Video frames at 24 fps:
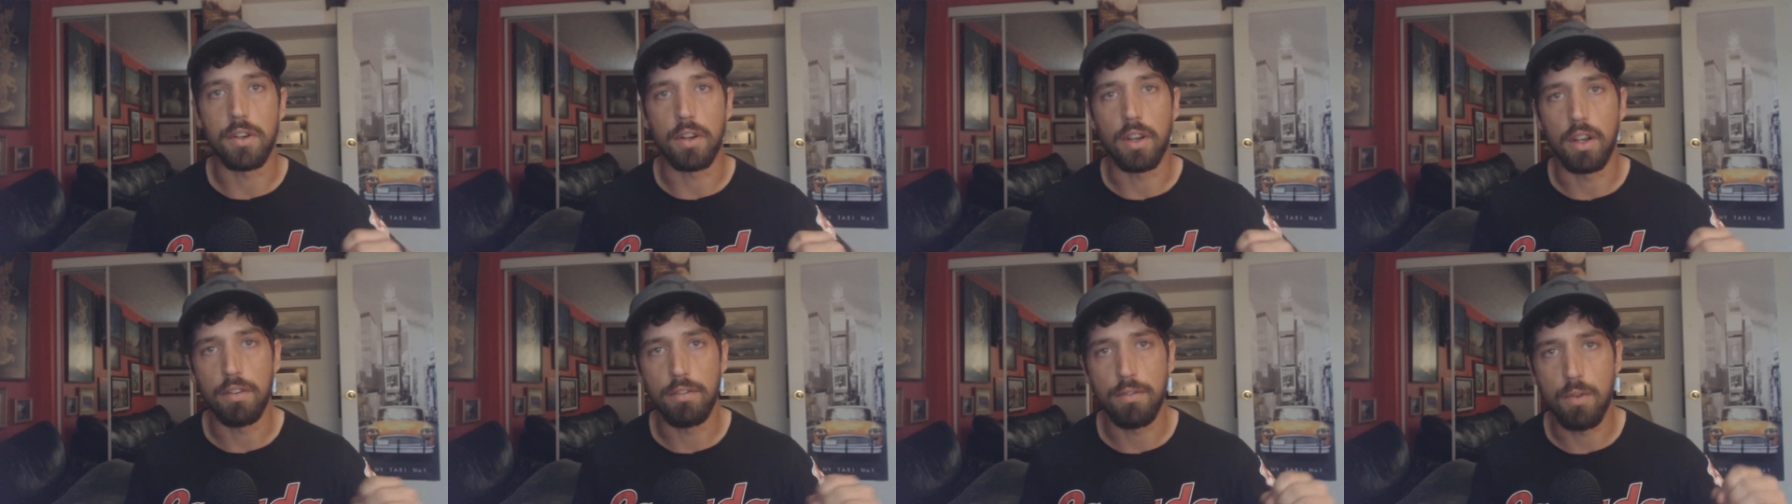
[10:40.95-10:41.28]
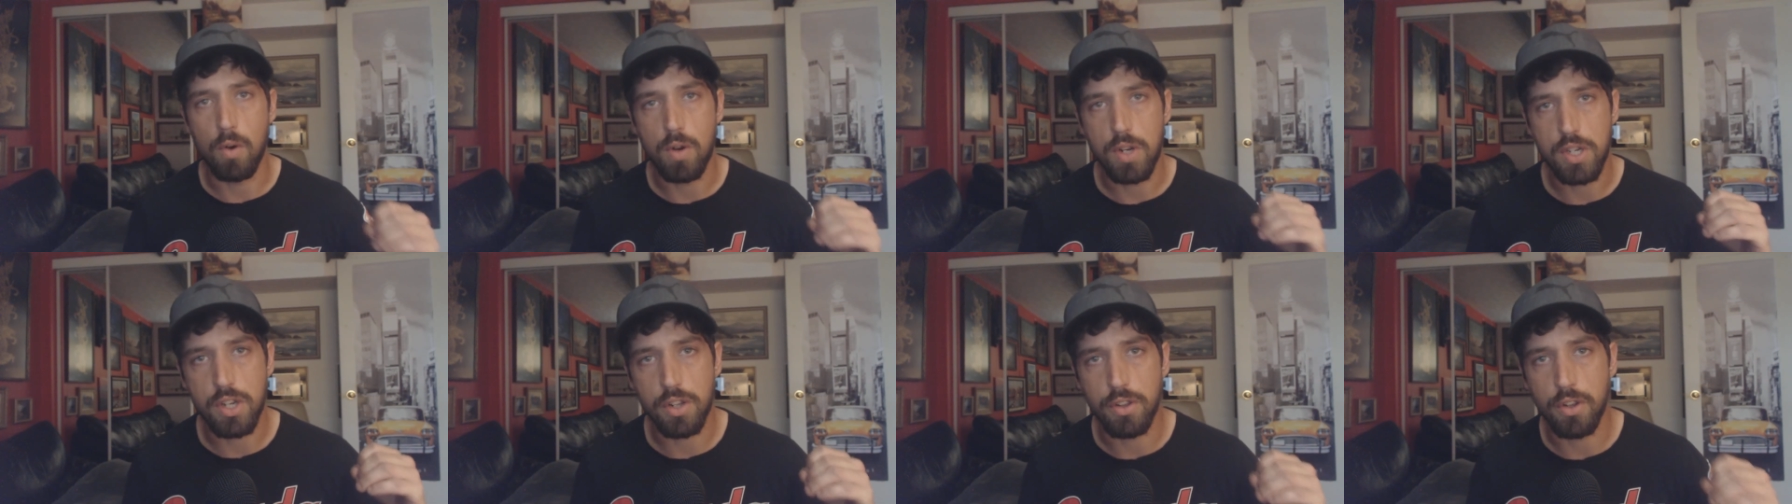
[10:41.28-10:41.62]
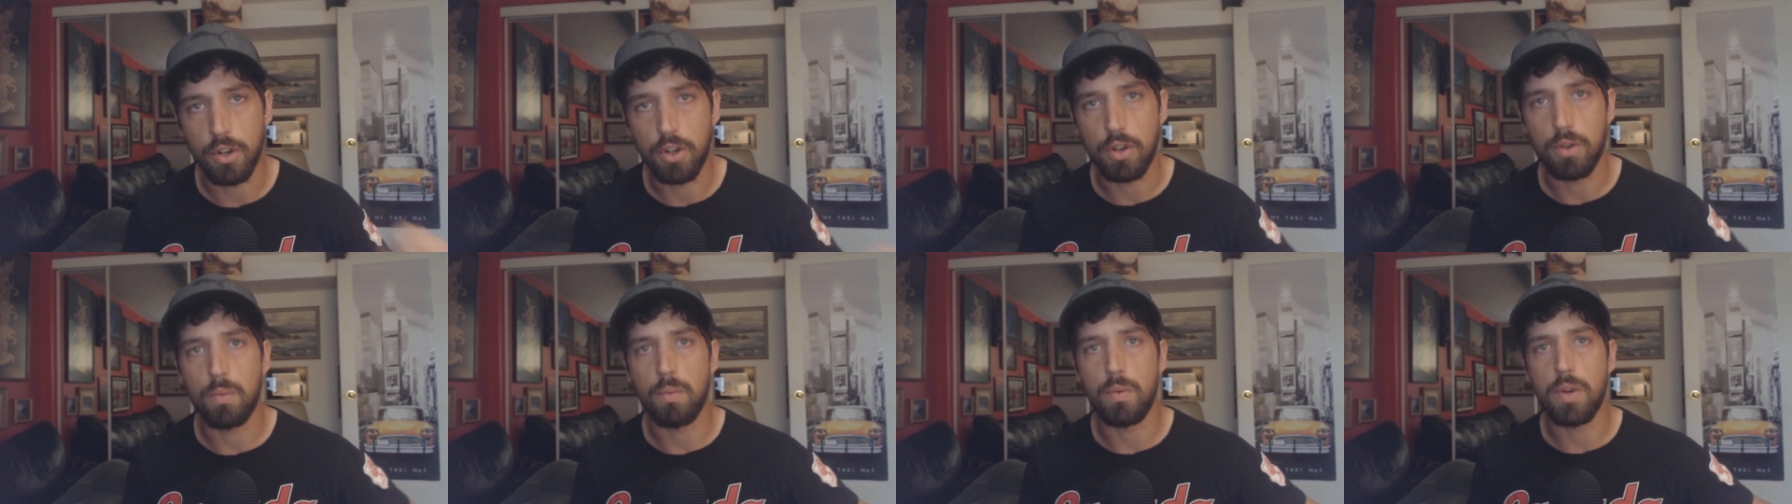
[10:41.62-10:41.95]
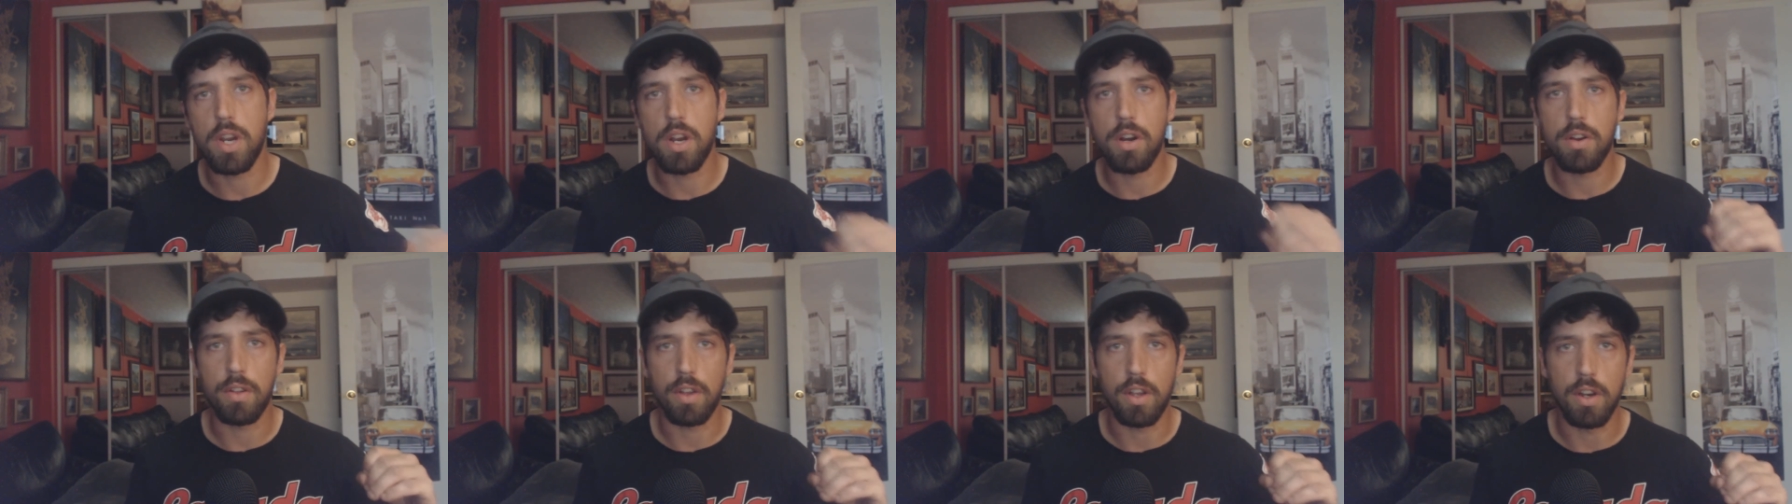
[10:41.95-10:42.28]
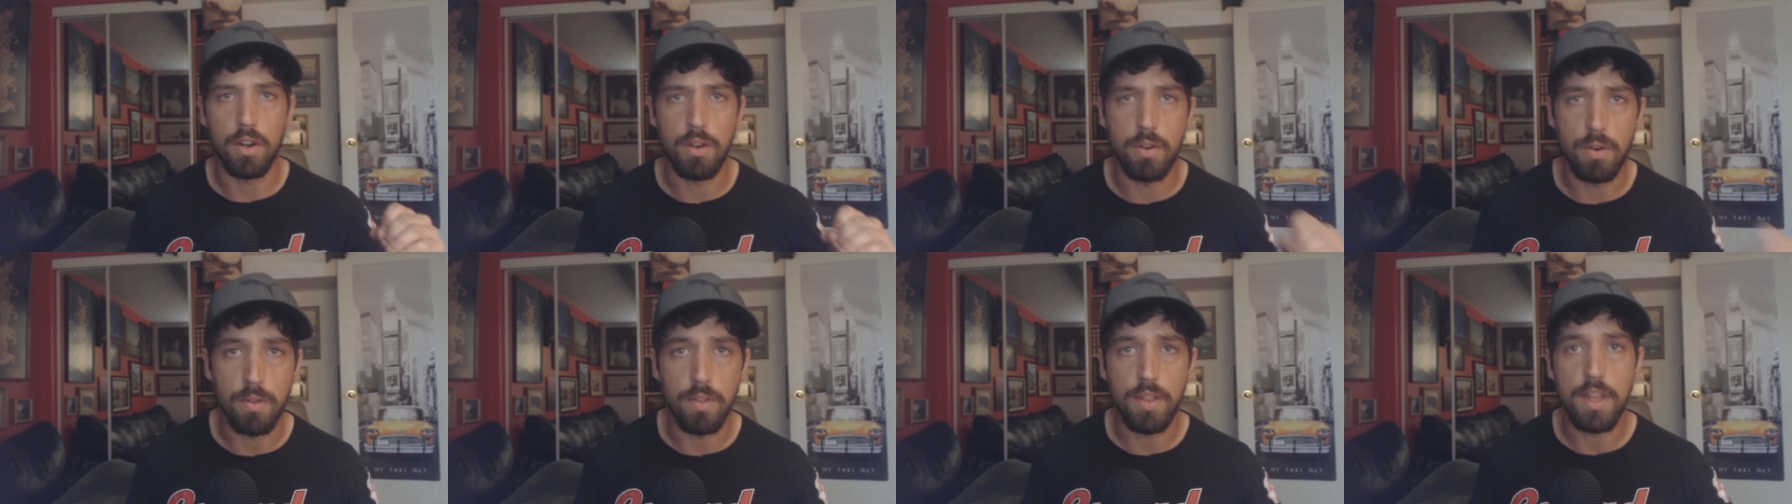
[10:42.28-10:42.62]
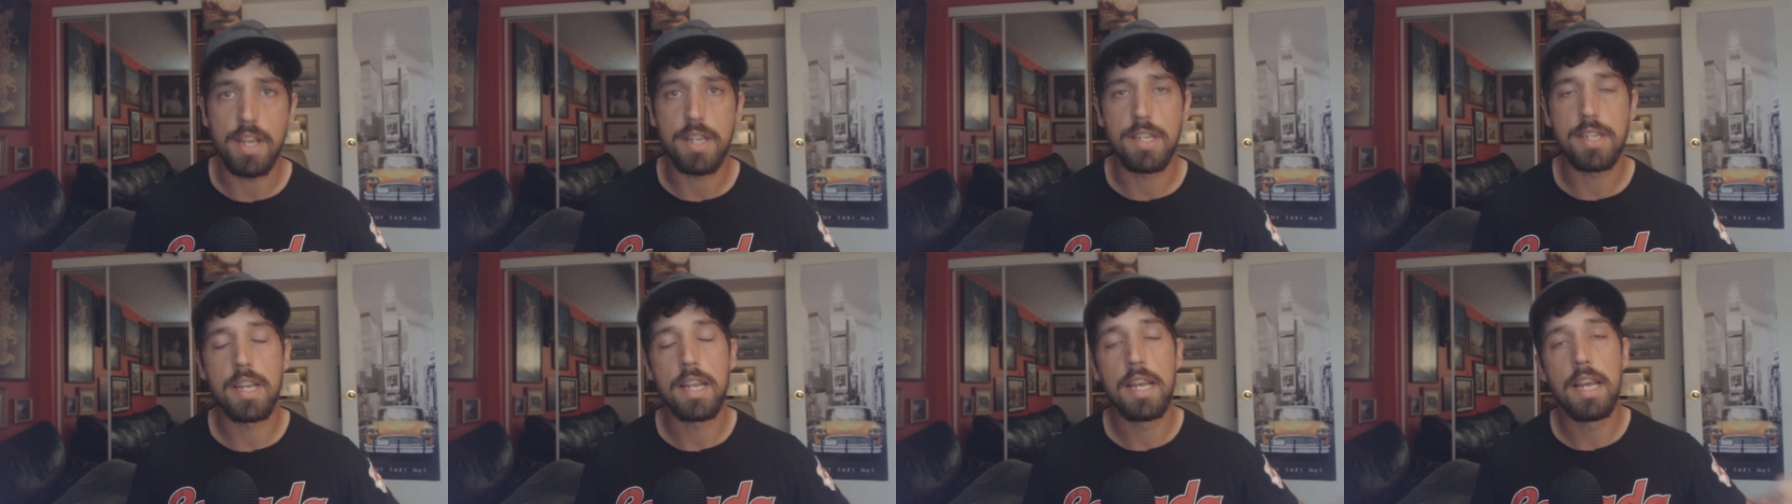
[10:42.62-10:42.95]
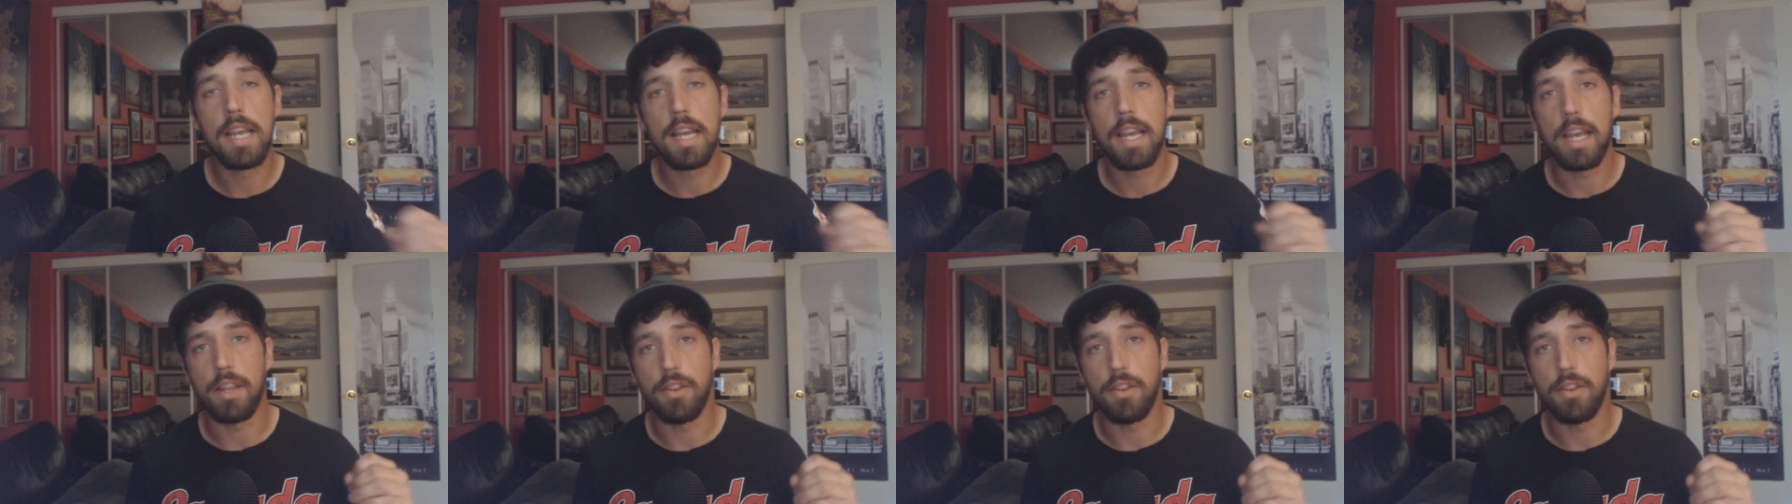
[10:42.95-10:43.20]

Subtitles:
They're gonna focus on their career, they're gonna do this,